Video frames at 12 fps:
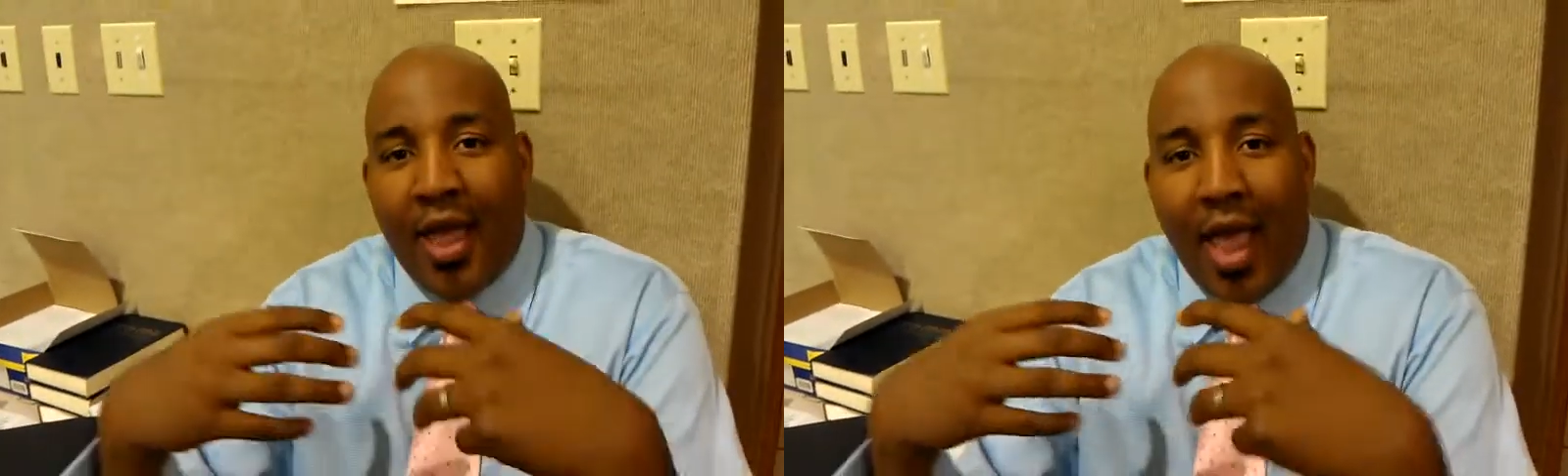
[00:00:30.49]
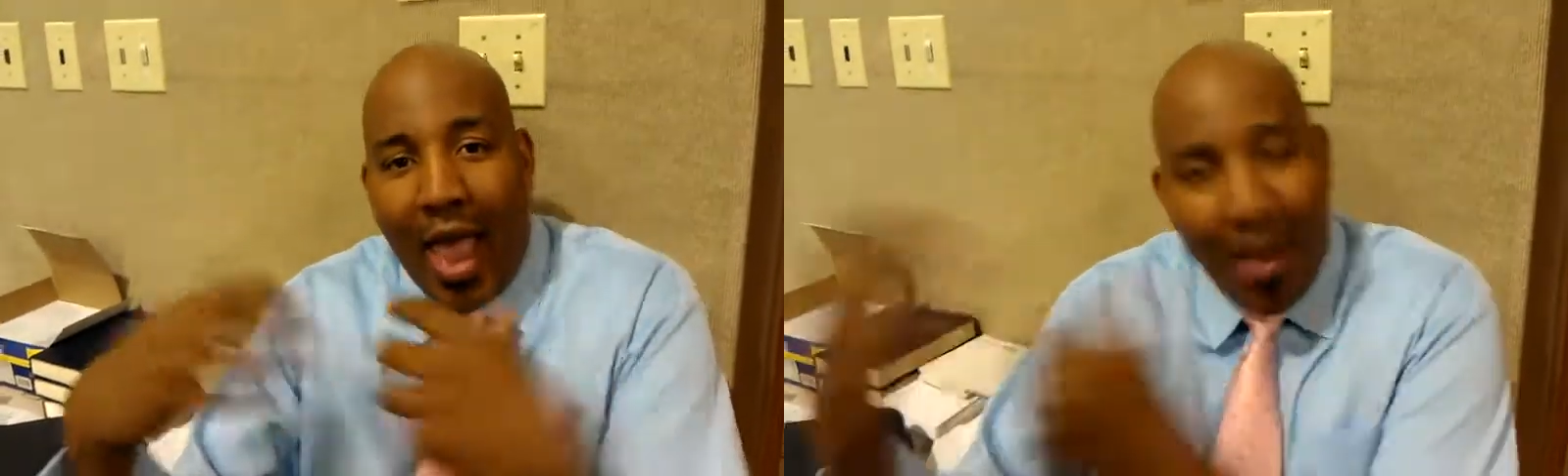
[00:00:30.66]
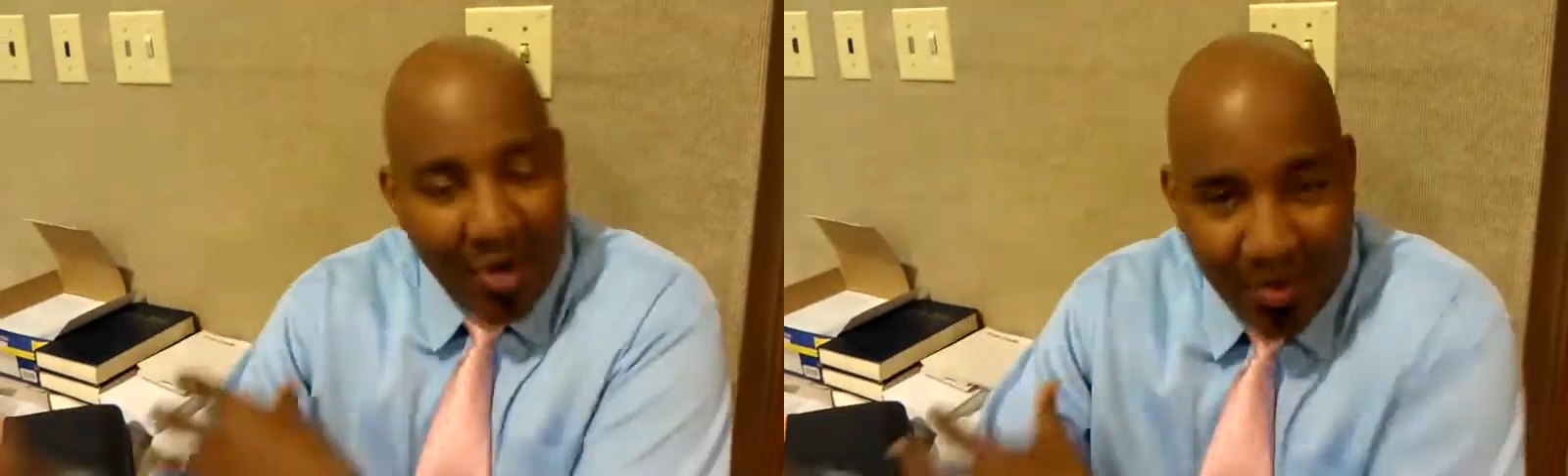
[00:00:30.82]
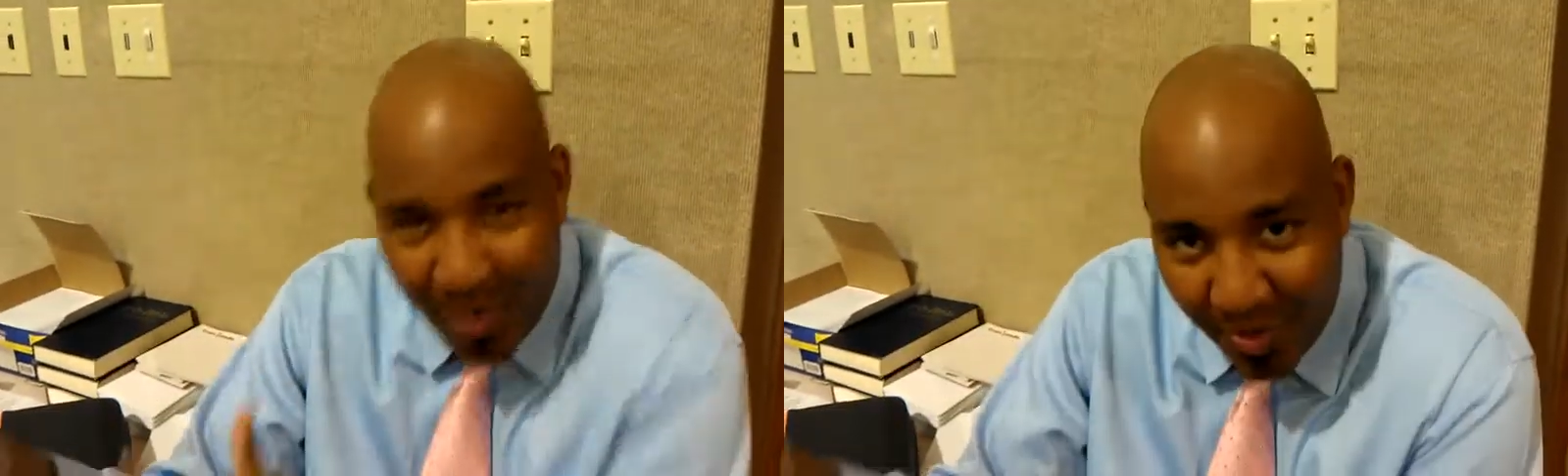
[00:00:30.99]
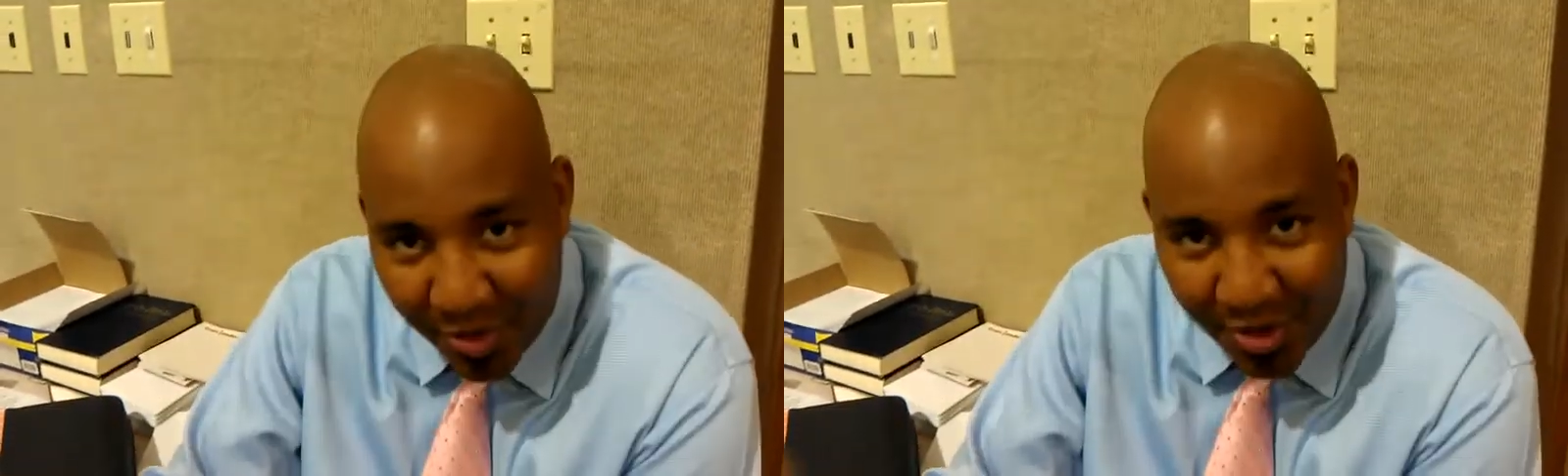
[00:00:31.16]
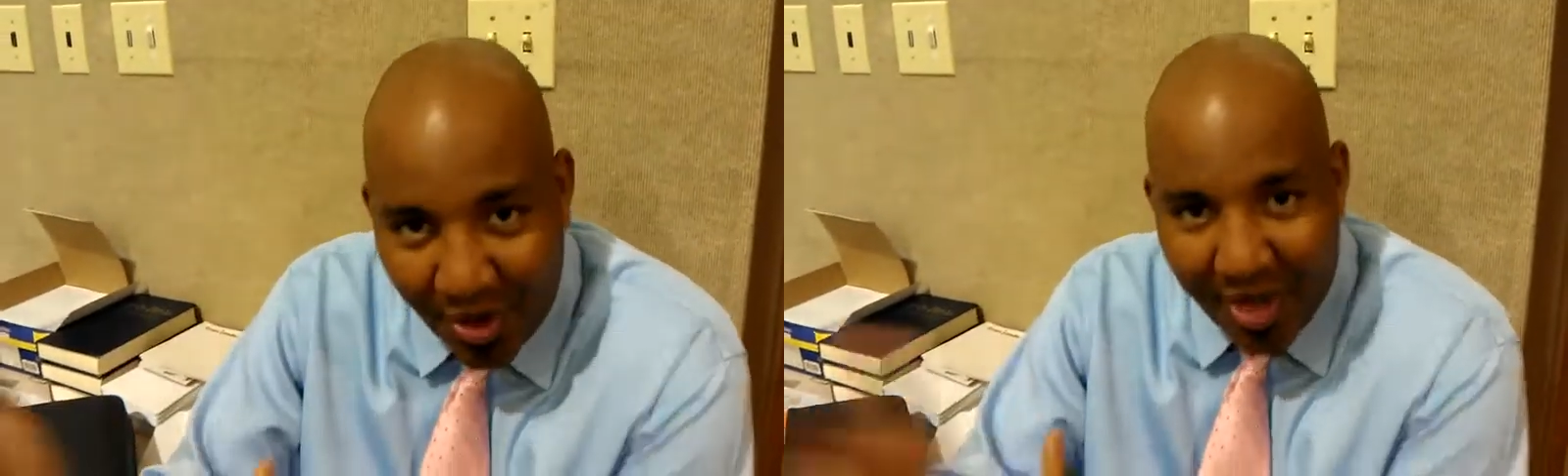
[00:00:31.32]
how many
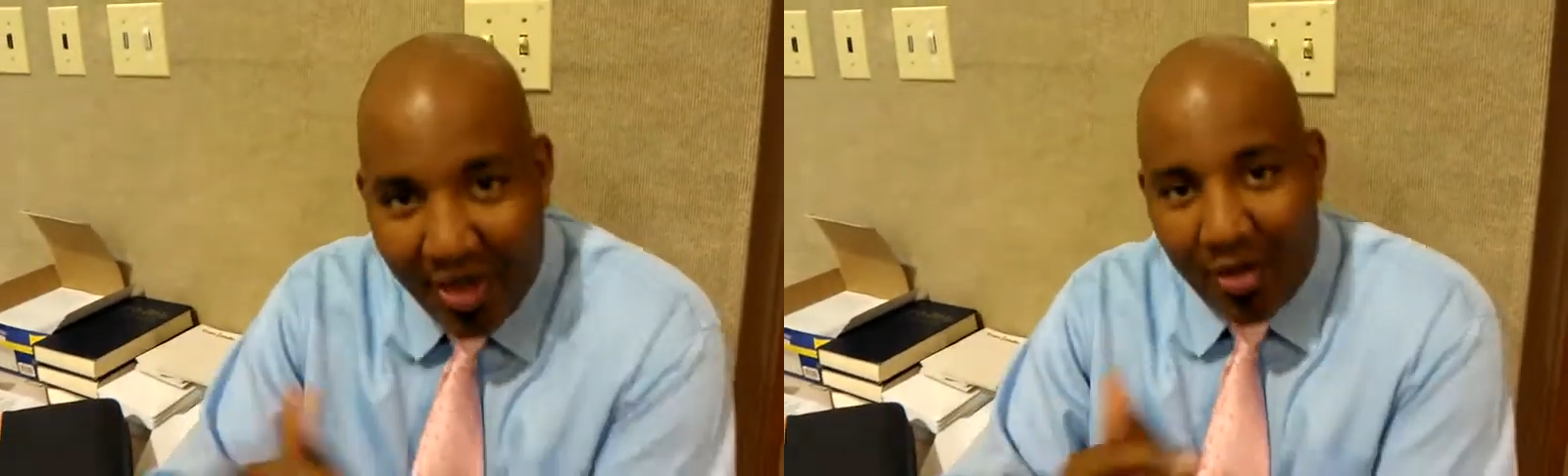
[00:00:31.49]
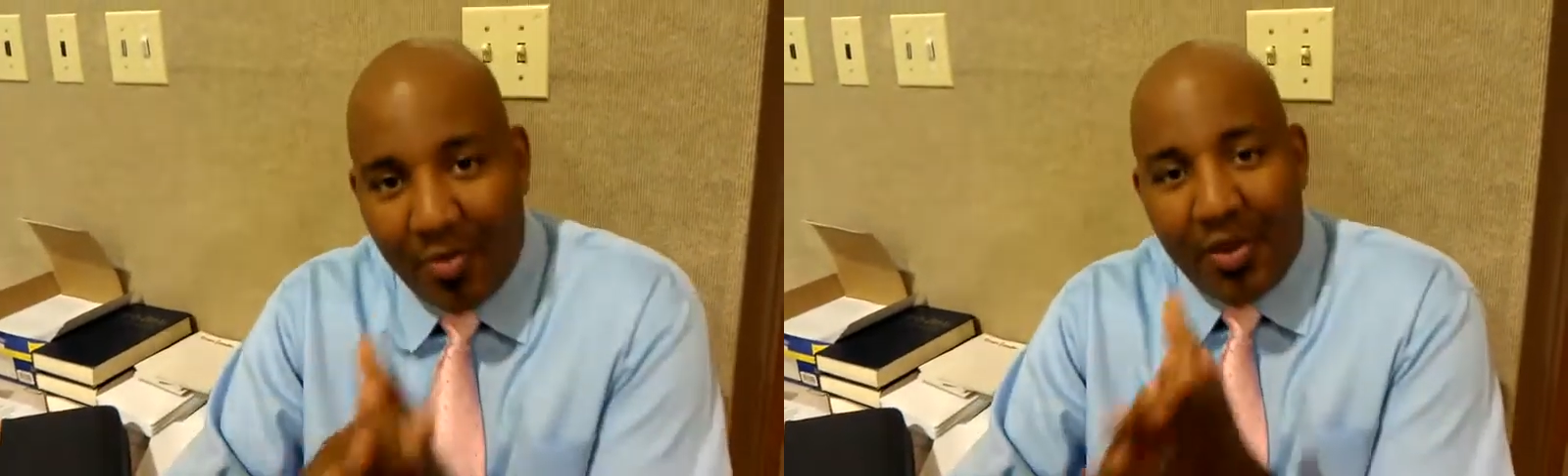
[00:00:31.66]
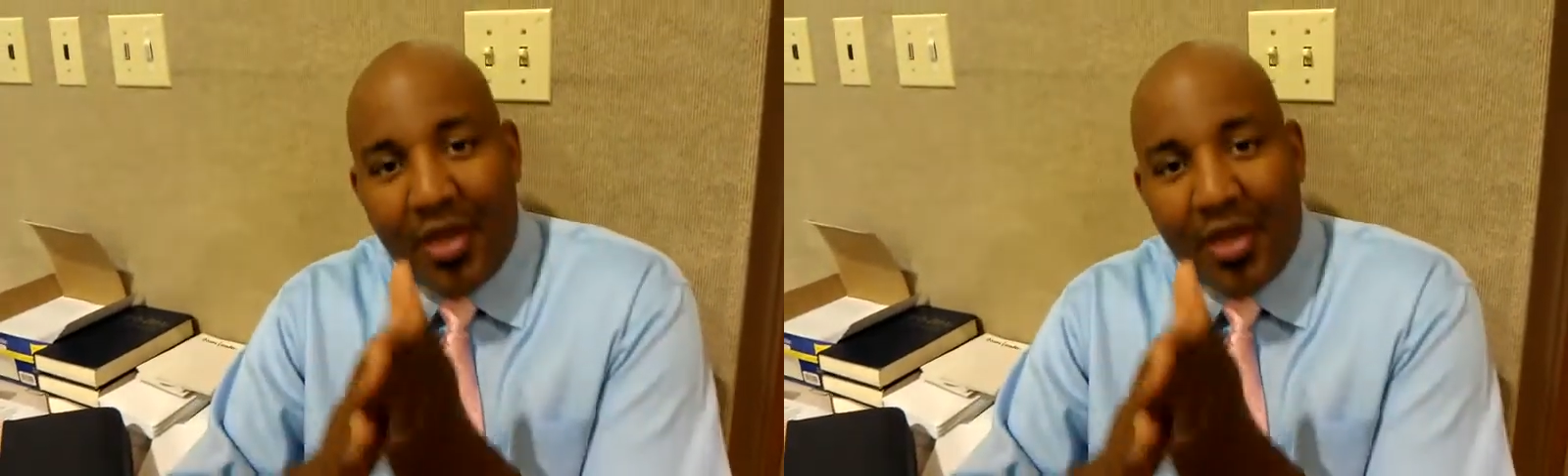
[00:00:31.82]
people do I help?